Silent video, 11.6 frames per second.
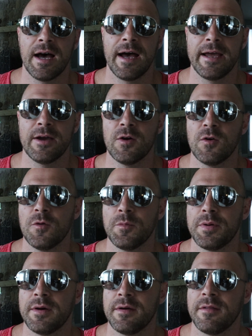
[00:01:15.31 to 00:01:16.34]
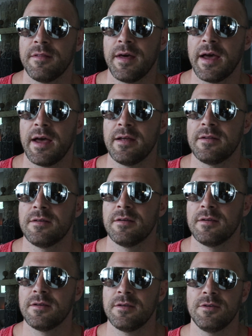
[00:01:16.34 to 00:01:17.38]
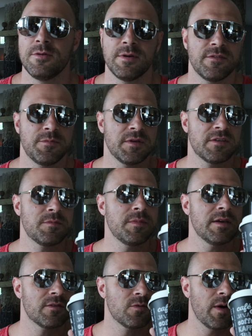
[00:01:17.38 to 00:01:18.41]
I hope that you have missed me as